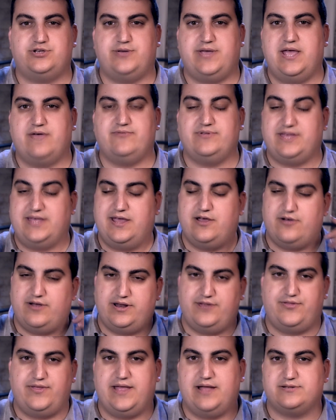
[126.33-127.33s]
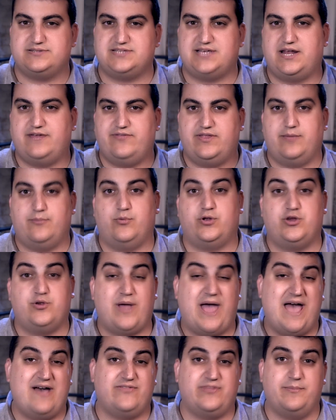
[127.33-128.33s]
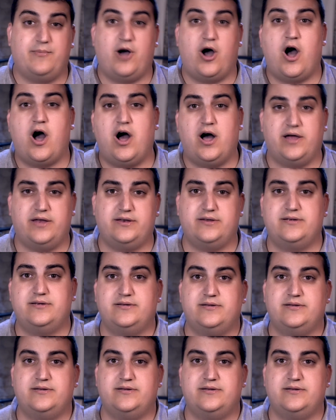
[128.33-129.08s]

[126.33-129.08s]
You can't really hear anything outside of them when you have them on.